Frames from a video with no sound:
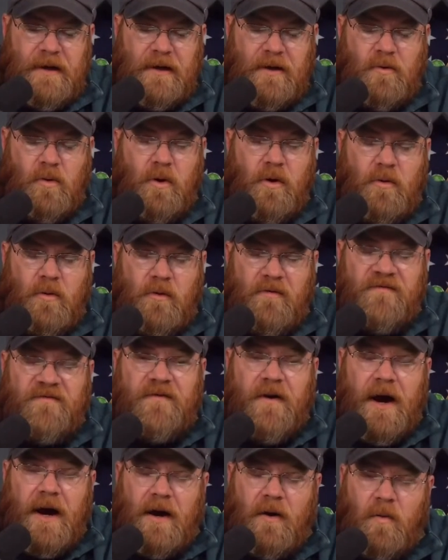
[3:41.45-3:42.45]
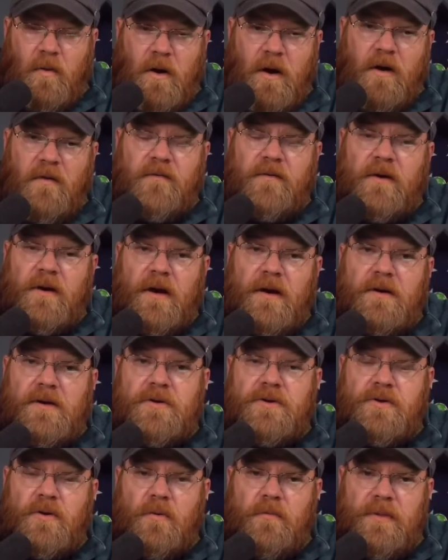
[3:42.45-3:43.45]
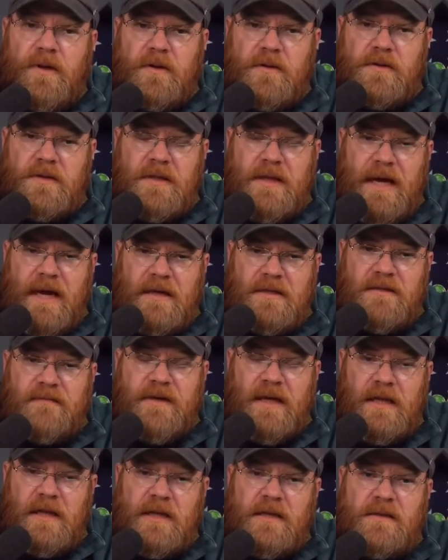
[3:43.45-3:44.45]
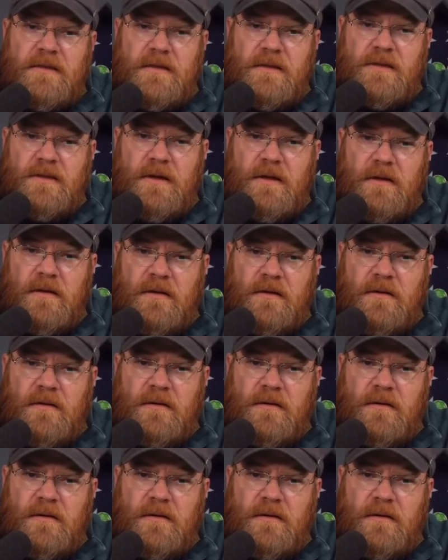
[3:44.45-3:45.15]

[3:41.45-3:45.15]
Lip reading: quote-unquote firewall for gun control bills in the House of Delegates this year?